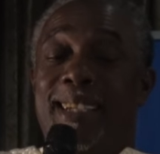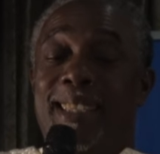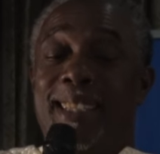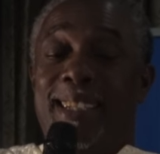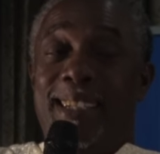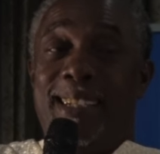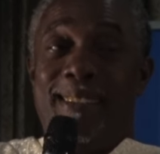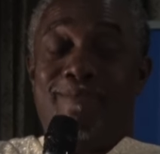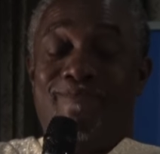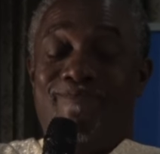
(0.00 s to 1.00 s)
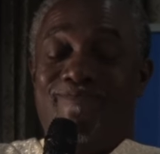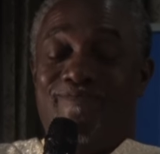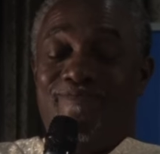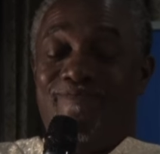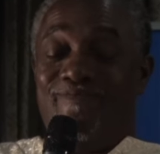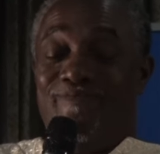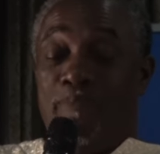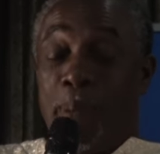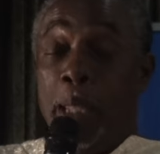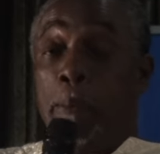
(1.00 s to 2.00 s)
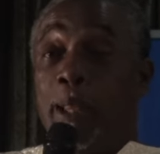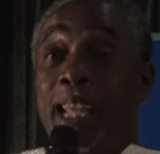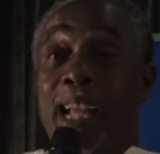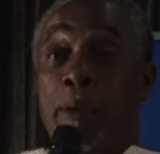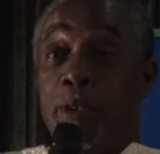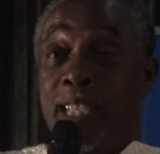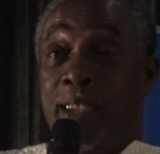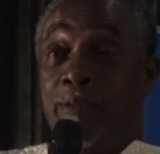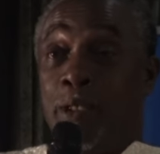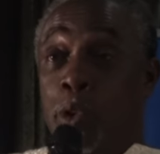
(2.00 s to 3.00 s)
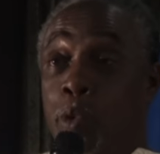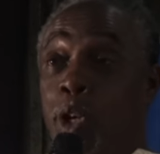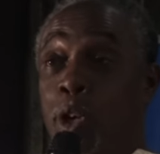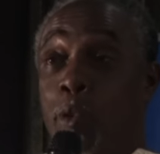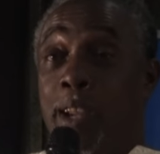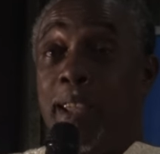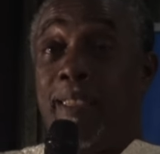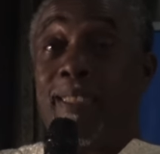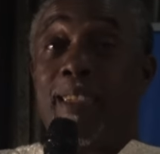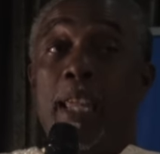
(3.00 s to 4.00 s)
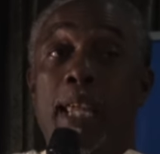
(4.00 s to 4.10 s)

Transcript: the people that I was given to work with